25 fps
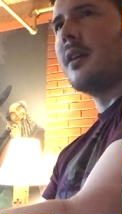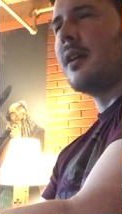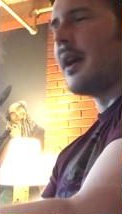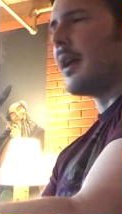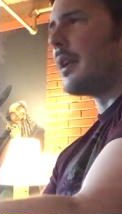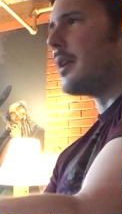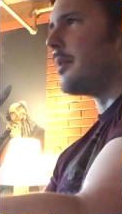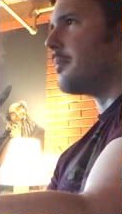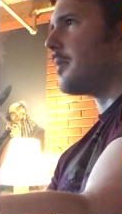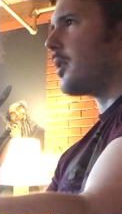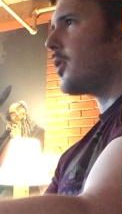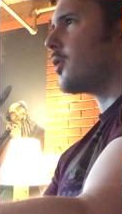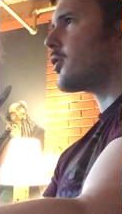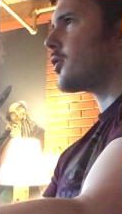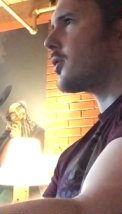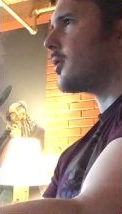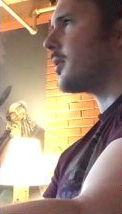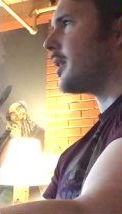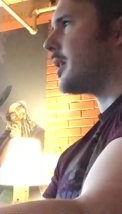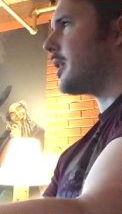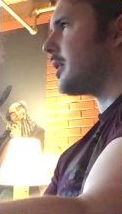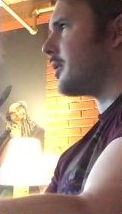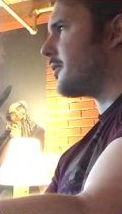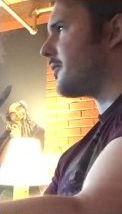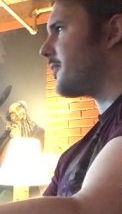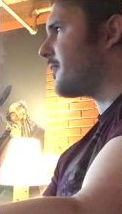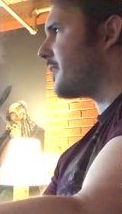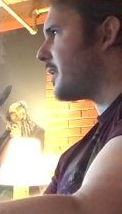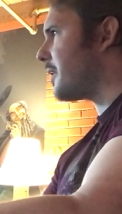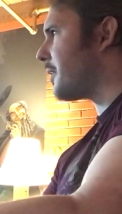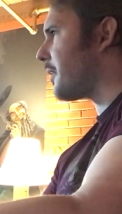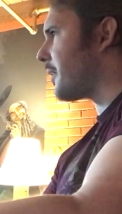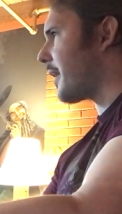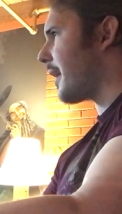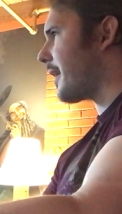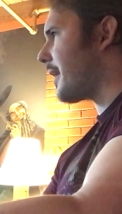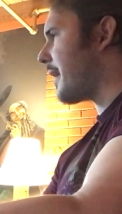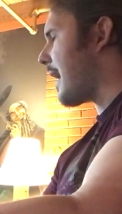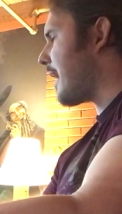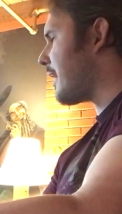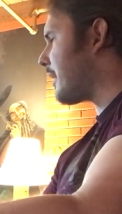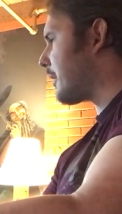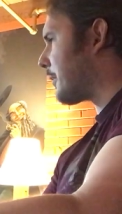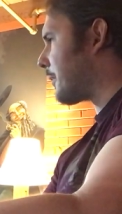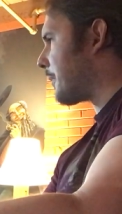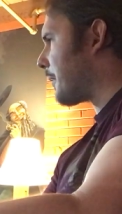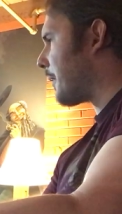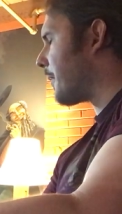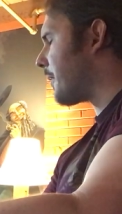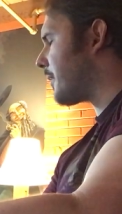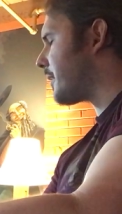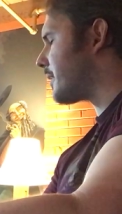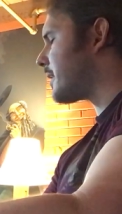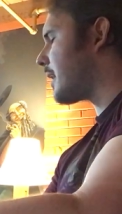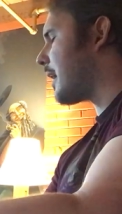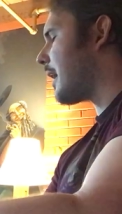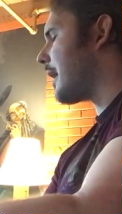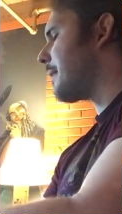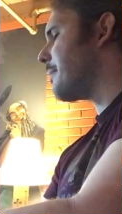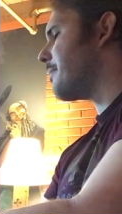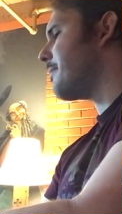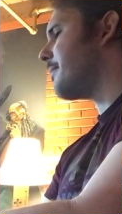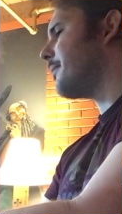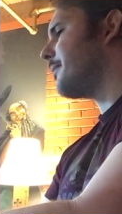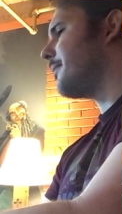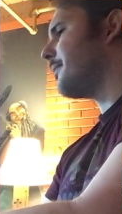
and emotionally you feel that anger all the time